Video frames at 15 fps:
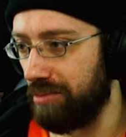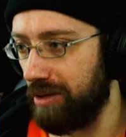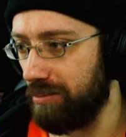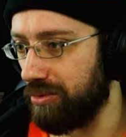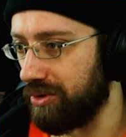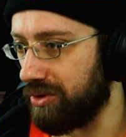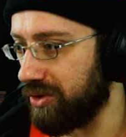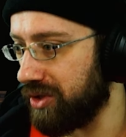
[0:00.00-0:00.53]

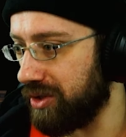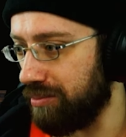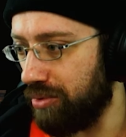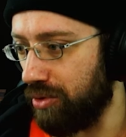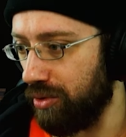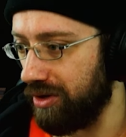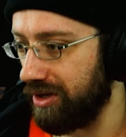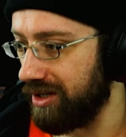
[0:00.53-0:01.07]
people to
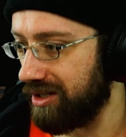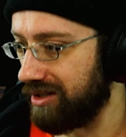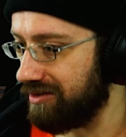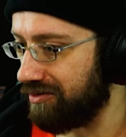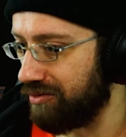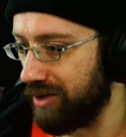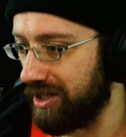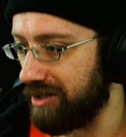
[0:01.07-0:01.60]
support the
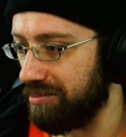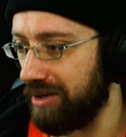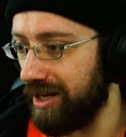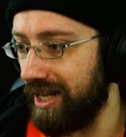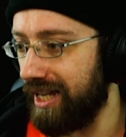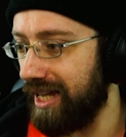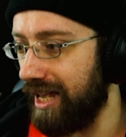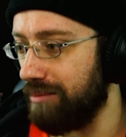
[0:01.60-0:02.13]

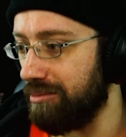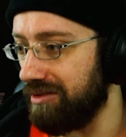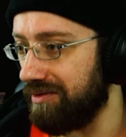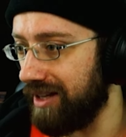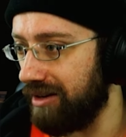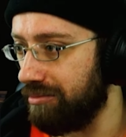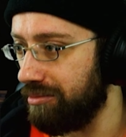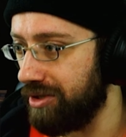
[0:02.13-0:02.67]
free-to-play game
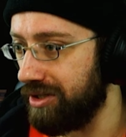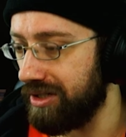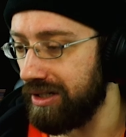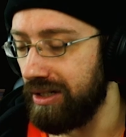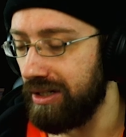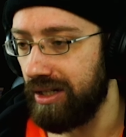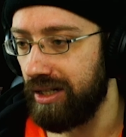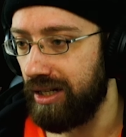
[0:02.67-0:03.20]
development.
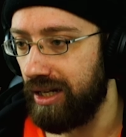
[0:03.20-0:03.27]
